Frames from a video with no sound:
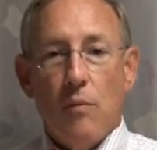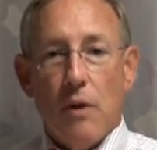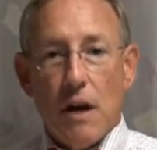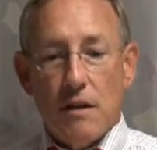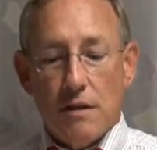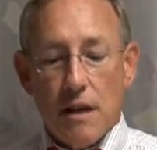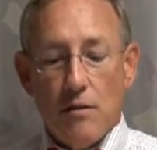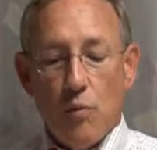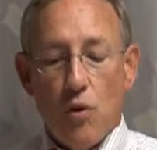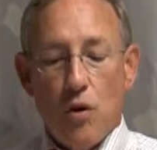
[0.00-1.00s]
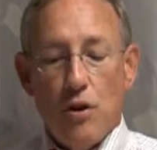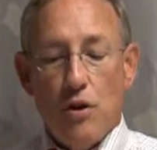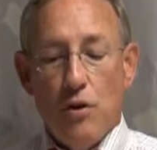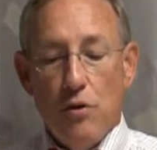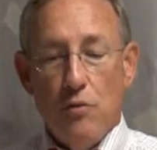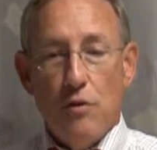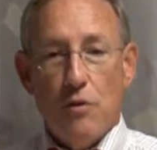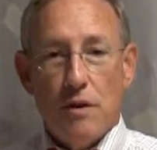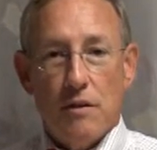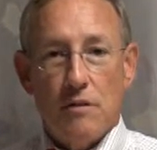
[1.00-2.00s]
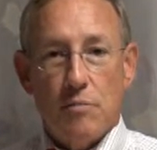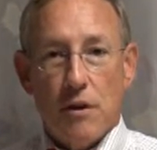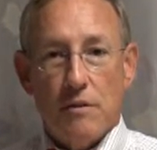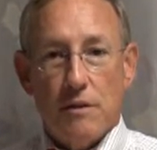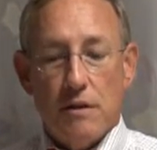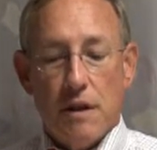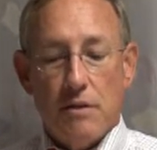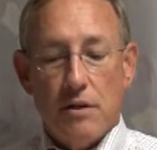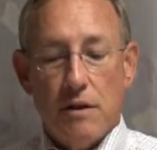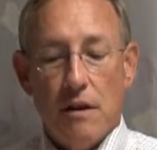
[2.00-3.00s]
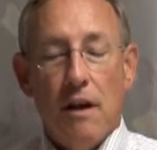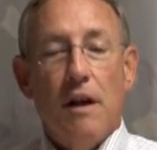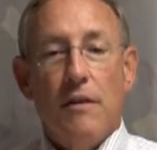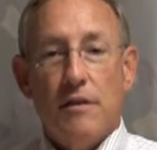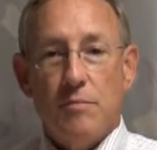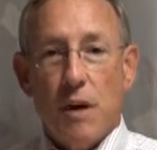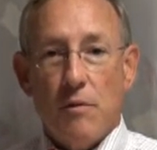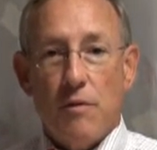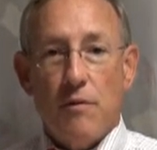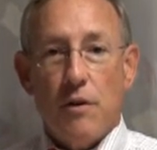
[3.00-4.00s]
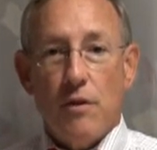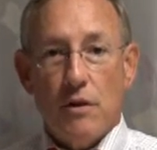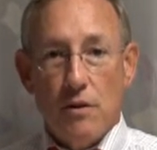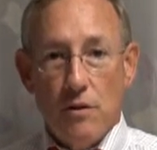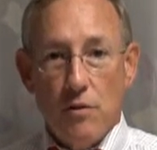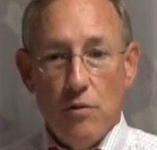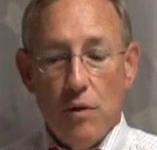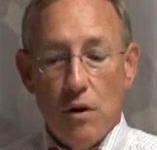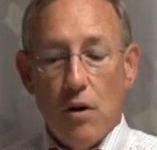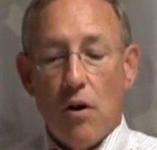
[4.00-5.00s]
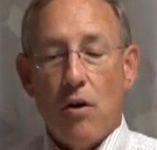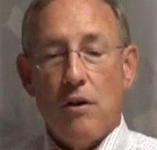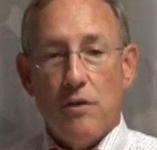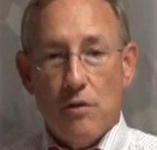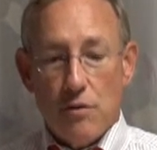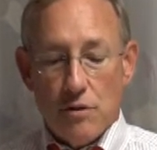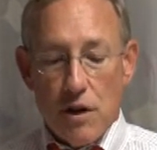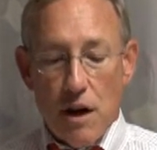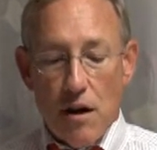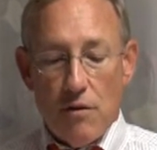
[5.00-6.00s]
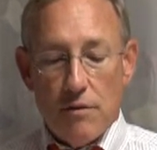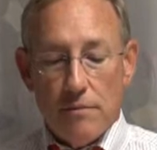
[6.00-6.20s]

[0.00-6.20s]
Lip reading: When I say the word "you" during this presentation, this may refer to you or to your child.